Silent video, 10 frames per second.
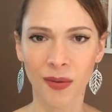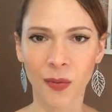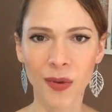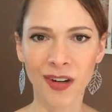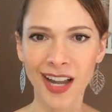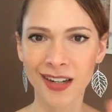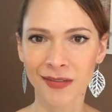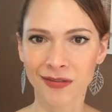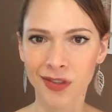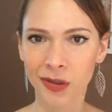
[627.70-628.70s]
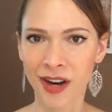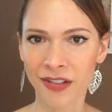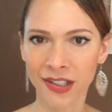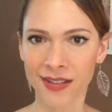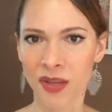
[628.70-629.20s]
we were kind of
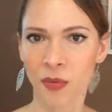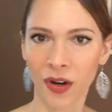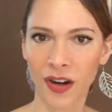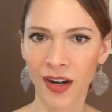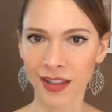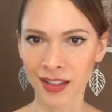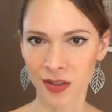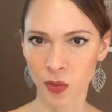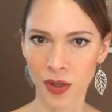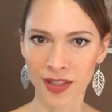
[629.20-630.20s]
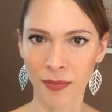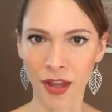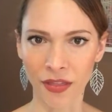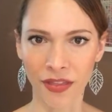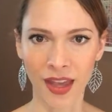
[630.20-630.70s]
traveling somewhere at least once a
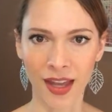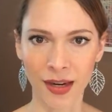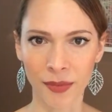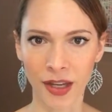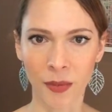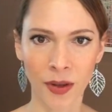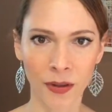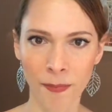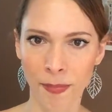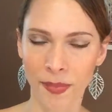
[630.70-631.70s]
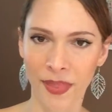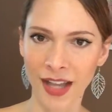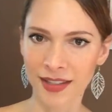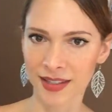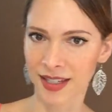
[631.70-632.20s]
month. And I'm like, well,
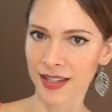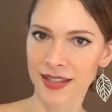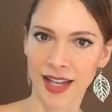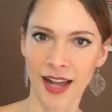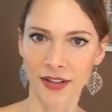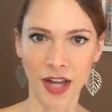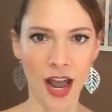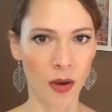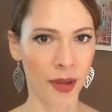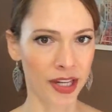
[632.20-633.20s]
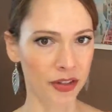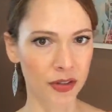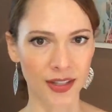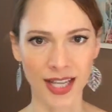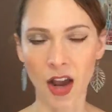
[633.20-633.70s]
that stinks. I don't know, how am I gonna
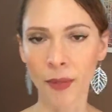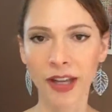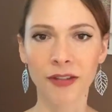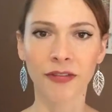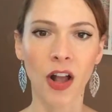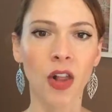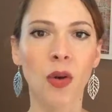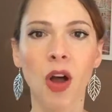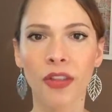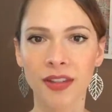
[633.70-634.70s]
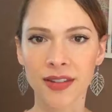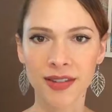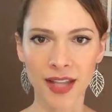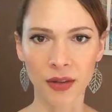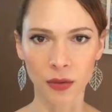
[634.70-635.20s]
do this? How am I gonna follow all these
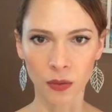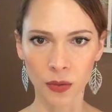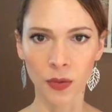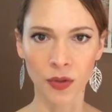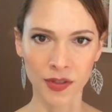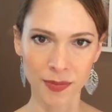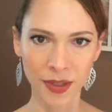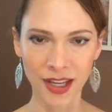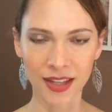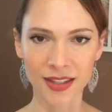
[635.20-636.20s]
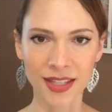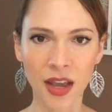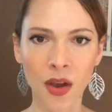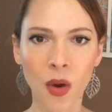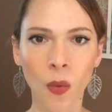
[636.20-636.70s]
set rules? Because
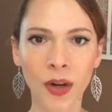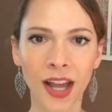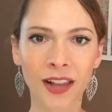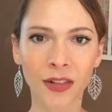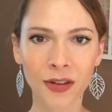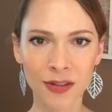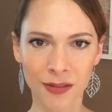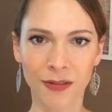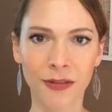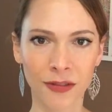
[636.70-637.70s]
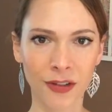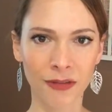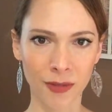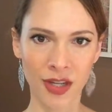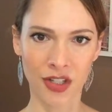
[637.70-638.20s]
when I looked for
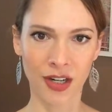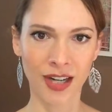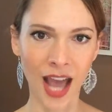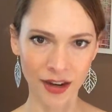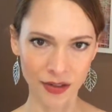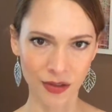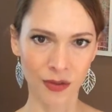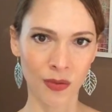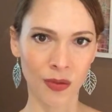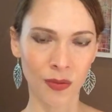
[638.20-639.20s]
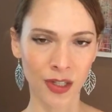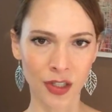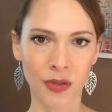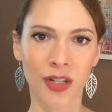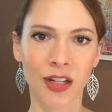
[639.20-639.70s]
information on how to do the
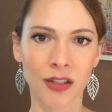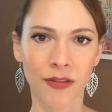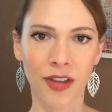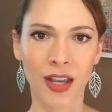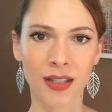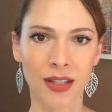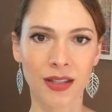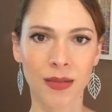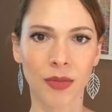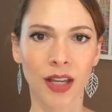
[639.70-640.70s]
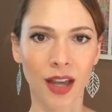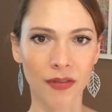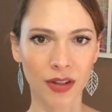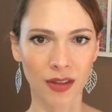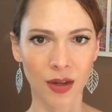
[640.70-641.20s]
reintroduction phase, it seemed like
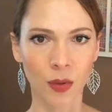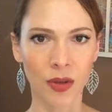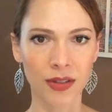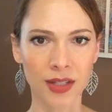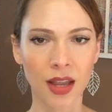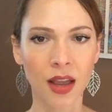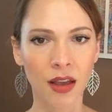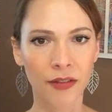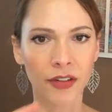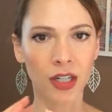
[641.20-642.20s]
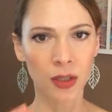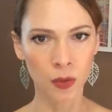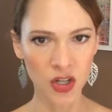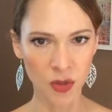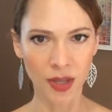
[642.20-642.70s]
everything was
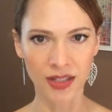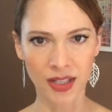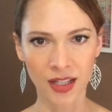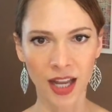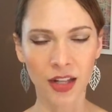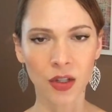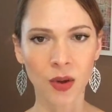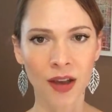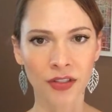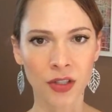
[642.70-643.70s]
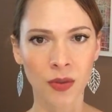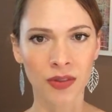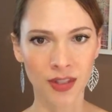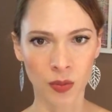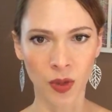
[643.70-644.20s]
very regimented, and you have to do
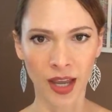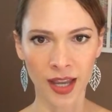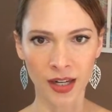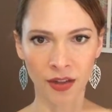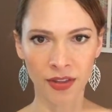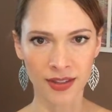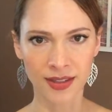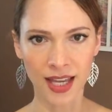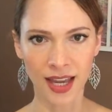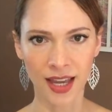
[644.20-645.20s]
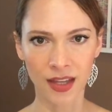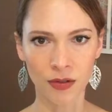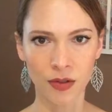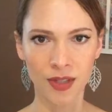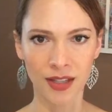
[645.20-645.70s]
it this way, and on this day
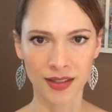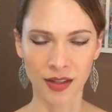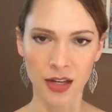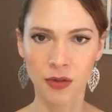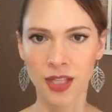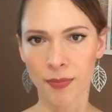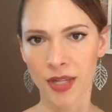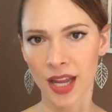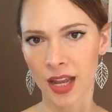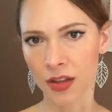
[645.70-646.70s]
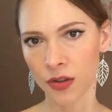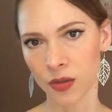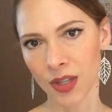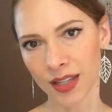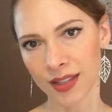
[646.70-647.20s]
you do this, and then you skip a day and you
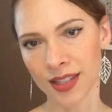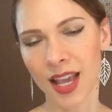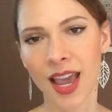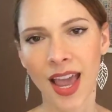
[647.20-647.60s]
do this.